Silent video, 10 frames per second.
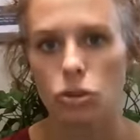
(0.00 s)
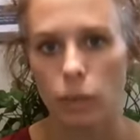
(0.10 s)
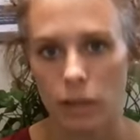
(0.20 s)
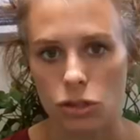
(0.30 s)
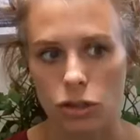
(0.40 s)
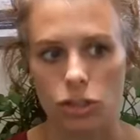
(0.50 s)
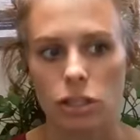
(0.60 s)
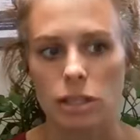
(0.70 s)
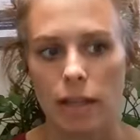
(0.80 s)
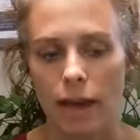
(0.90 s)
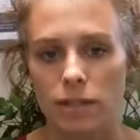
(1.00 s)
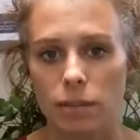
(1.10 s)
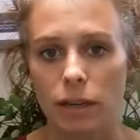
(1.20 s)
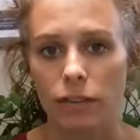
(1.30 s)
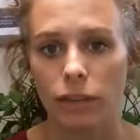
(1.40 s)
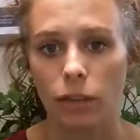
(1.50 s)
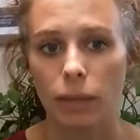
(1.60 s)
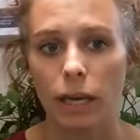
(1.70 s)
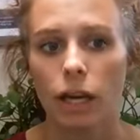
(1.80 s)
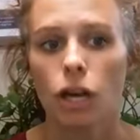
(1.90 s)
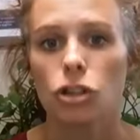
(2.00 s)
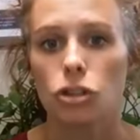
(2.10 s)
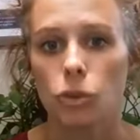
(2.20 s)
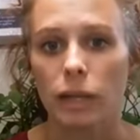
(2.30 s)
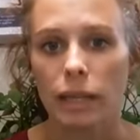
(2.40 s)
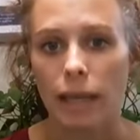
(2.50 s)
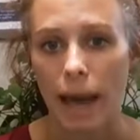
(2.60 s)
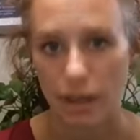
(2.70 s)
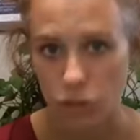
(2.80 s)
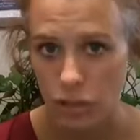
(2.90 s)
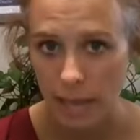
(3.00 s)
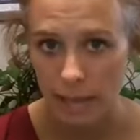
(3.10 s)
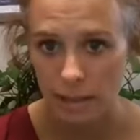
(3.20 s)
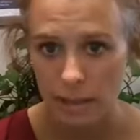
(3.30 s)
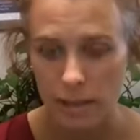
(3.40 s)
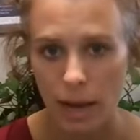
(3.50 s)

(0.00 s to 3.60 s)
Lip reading: doing the stretches and have somebody film me doing the exercises.